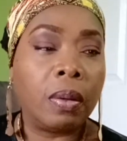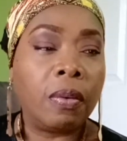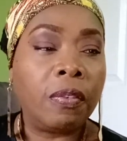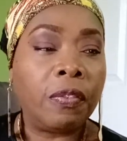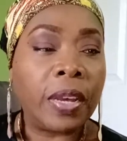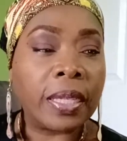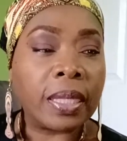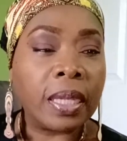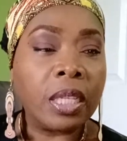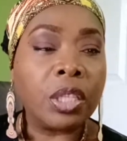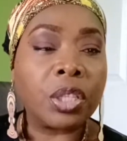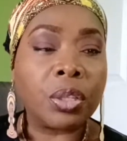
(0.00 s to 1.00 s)
vested
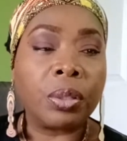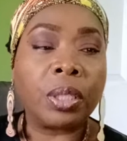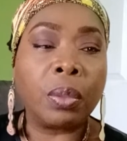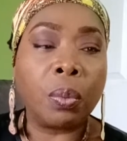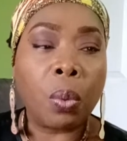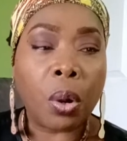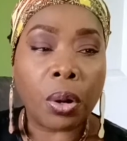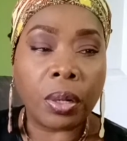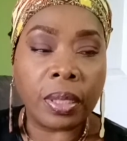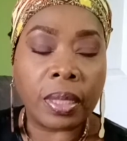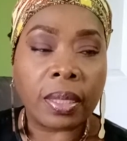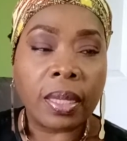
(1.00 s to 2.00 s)
in certain
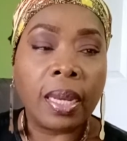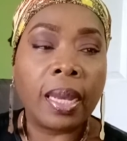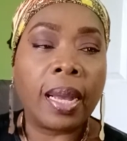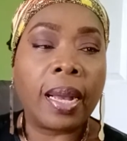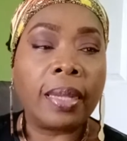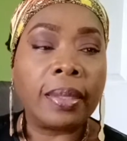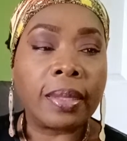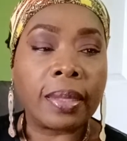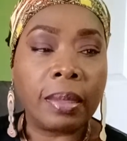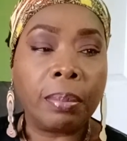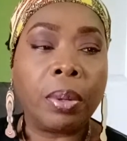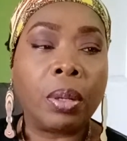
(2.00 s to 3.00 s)
words and
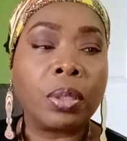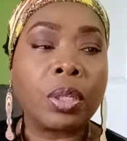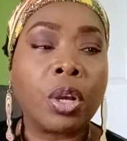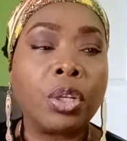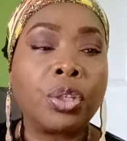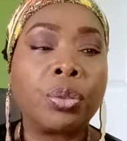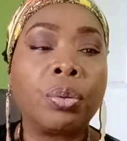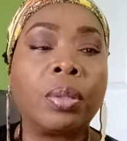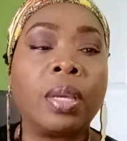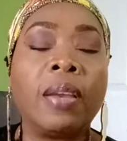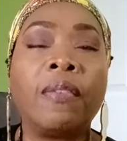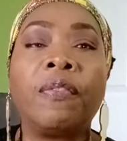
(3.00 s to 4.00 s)
symbols, control
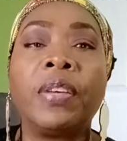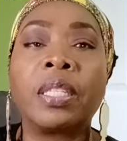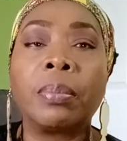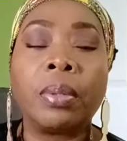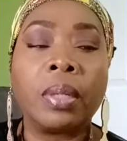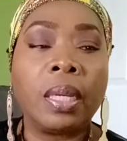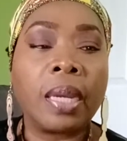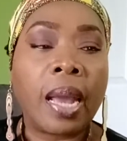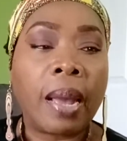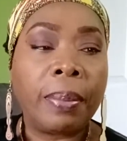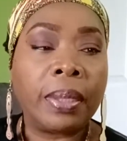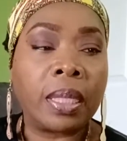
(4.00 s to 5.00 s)
the invisible
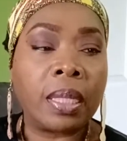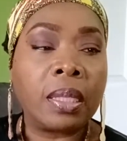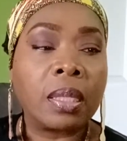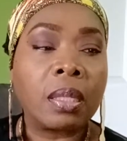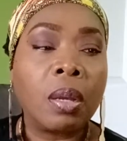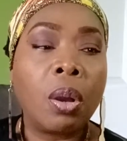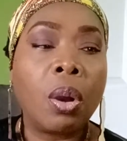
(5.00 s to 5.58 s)
inhabitants